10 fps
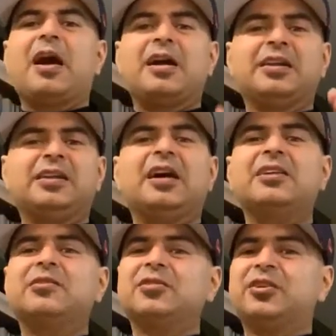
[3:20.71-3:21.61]
I
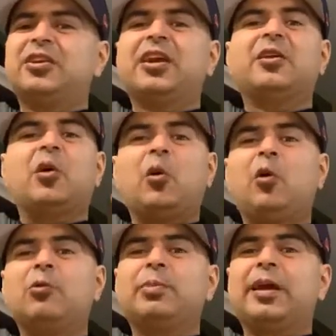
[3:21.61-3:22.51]
know you're getting
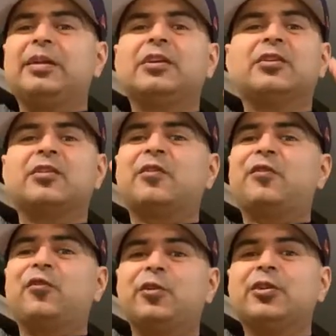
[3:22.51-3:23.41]
old, man. You're
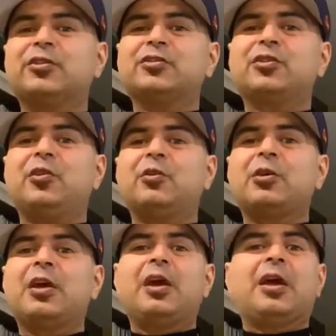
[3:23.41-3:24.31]
40 years
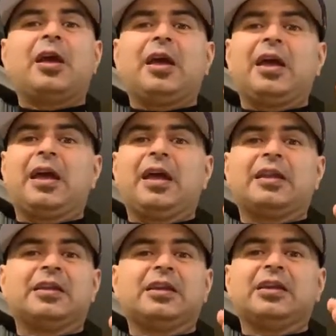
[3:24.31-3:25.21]
old,
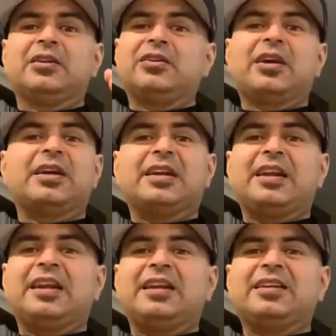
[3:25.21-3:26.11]
and you're not
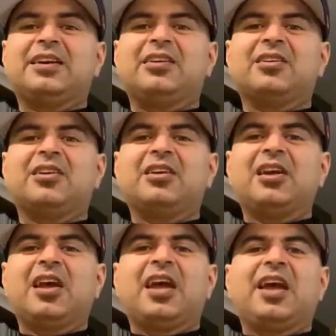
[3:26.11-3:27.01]
getting any
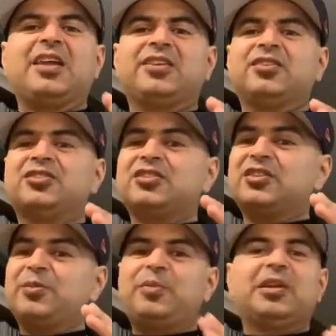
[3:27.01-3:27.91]
younger, and you're just
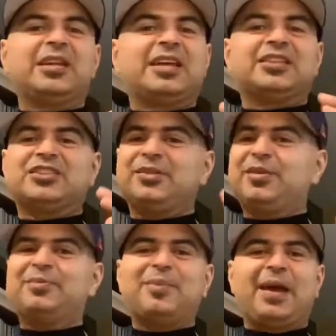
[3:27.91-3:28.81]
gonna be like Jim
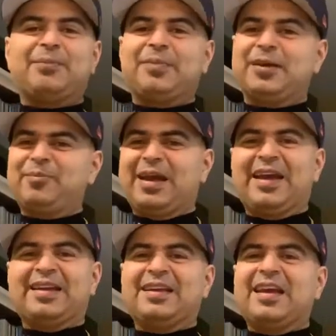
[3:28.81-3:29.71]
McMahon.
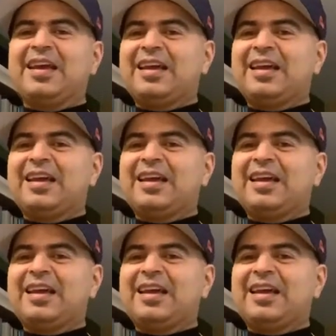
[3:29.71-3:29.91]
McMahon.